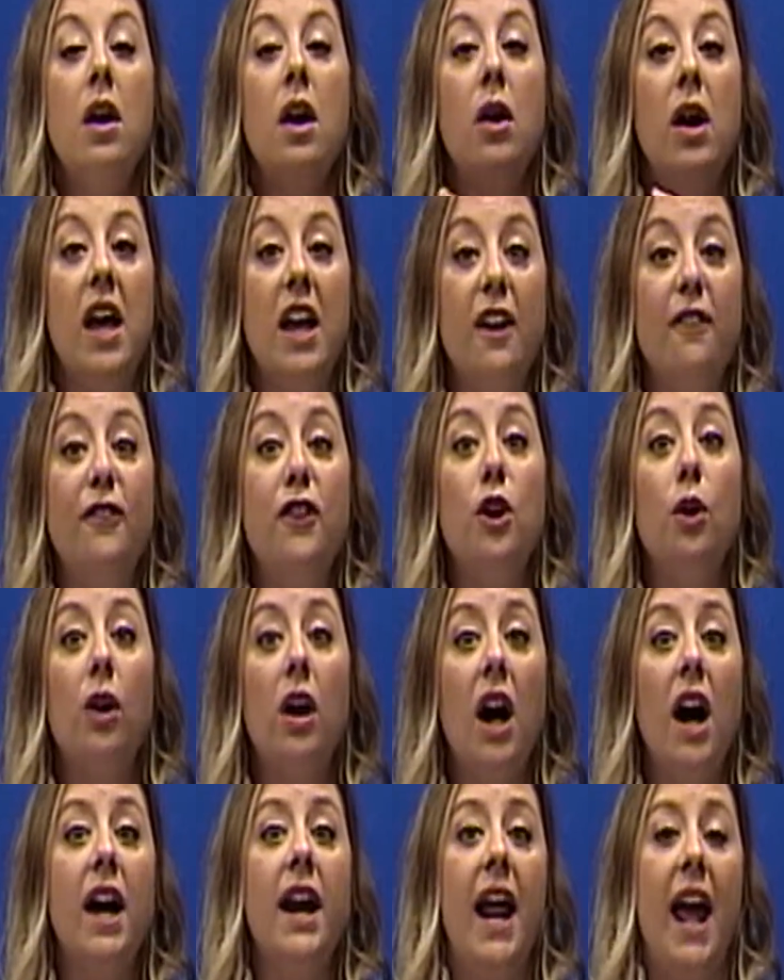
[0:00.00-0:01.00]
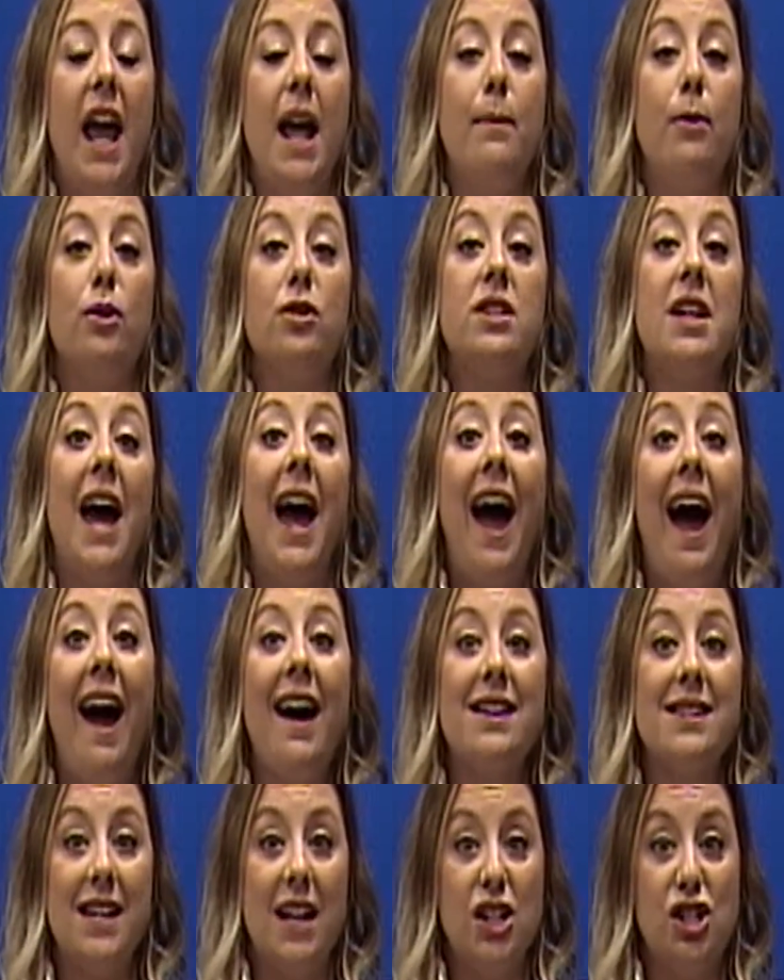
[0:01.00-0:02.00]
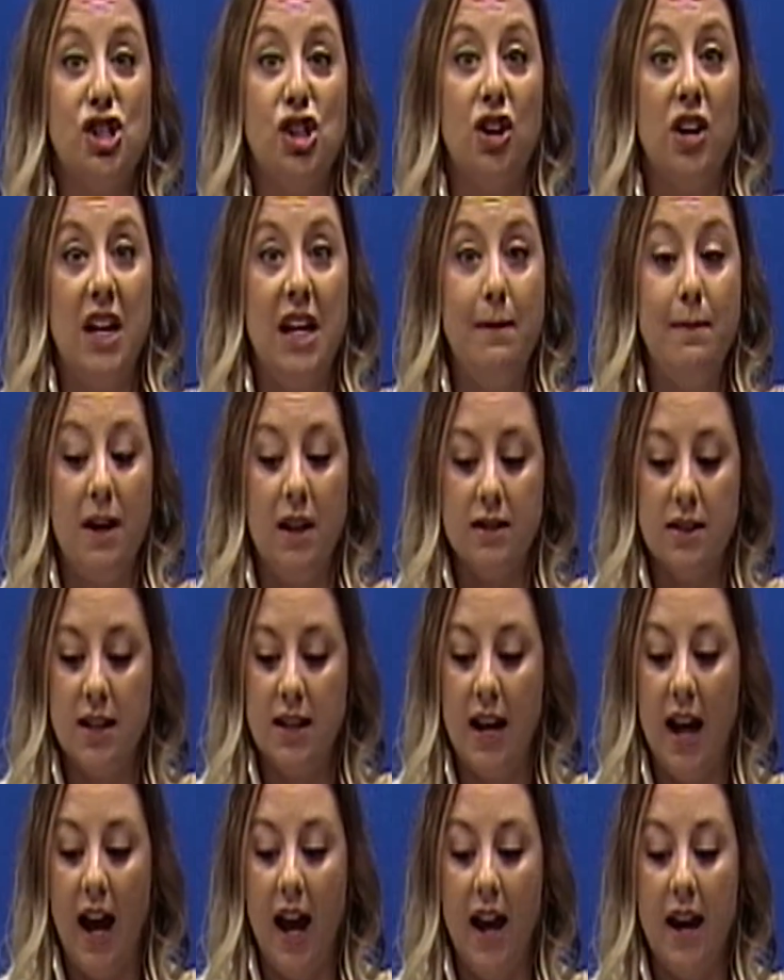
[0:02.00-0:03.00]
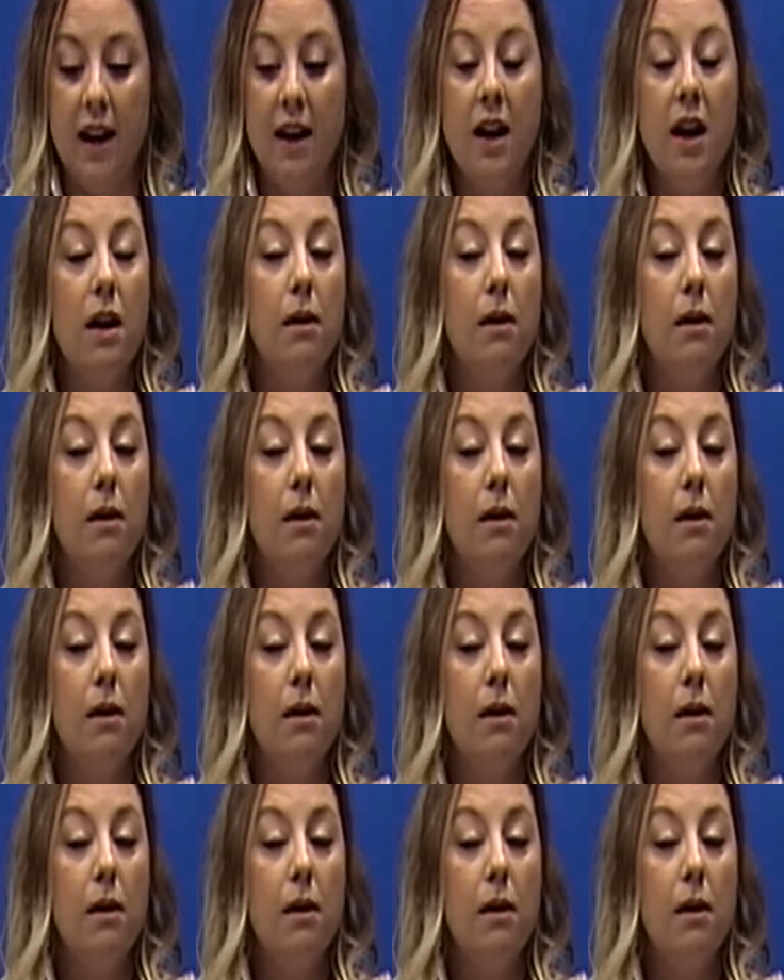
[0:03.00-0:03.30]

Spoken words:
If you are unable to access your email today,